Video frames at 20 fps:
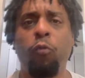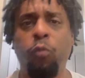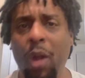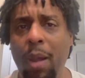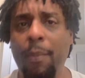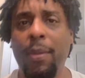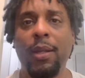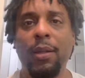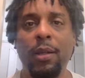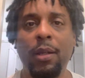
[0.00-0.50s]

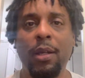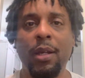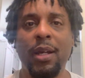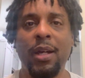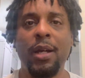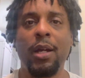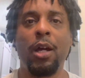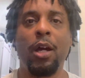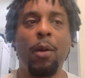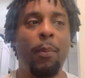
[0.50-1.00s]
women,
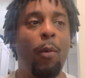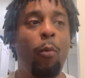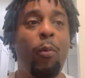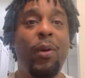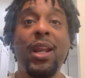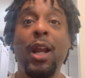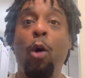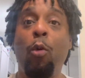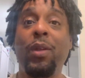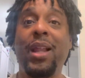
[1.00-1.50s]
but
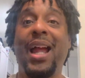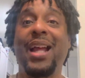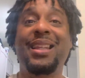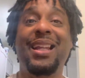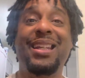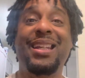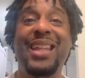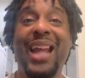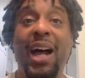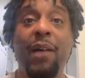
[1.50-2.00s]
we don't like the
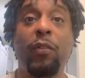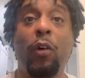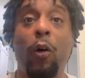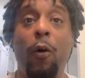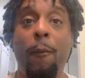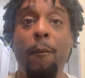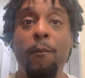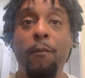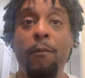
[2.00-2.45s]
devil.